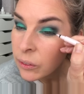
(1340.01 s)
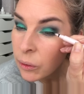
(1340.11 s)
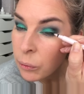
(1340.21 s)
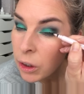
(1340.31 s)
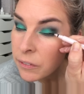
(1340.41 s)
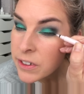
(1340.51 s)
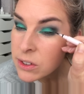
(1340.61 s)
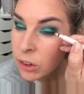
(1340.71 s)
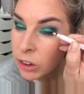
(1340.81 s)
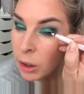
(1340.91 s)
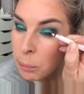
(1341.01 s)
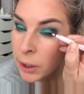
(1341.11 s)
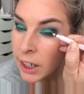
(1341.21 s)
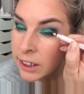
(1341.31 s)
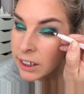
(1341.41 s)
What have we all got
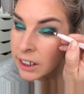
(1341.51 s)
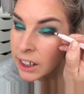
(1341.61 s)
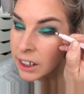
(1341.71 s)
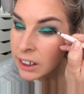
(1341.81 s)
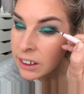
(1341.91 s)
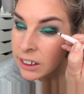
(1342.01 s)
planned today?